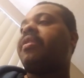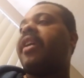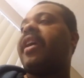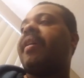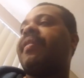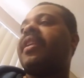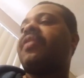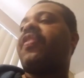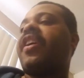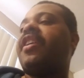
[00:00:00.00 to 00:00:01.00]

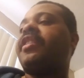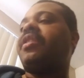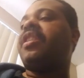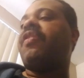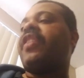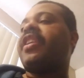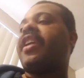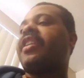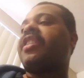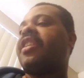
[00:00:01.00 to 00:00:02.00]
Evidence found.
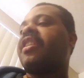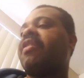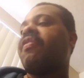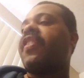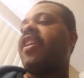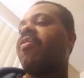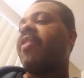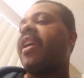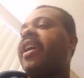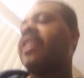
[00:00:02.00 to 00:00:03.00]
Investigation found
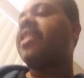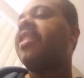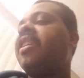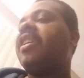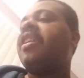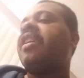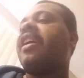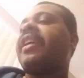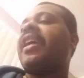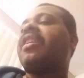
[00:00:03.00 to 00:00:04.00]
rags,
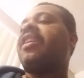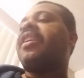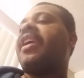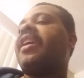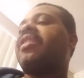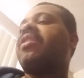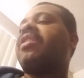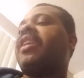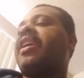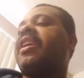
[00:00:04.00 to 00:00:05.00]
a gasoline canister,
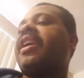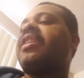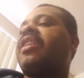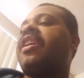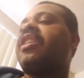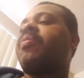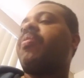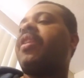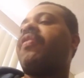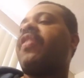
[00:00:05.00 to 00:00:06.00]
cans of
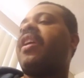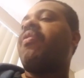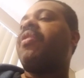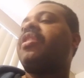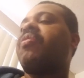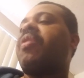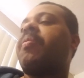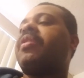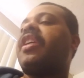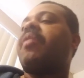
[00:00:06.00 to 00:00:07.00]
hairspray, fireworks, and
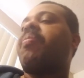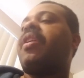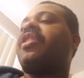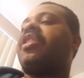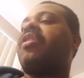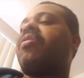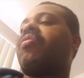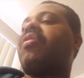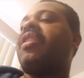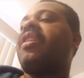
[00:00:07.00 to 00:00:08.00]
weapons at Parshall
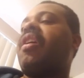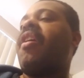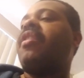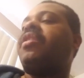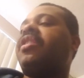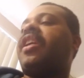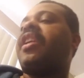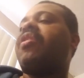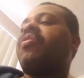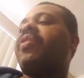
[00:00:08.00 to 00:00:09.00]
truck as
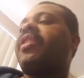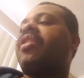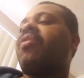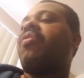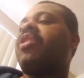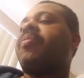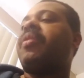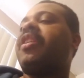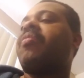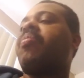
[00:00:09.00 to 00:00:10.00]
he was arrested, according to
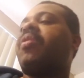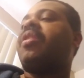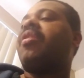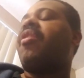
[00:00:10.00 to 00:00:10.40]
police report.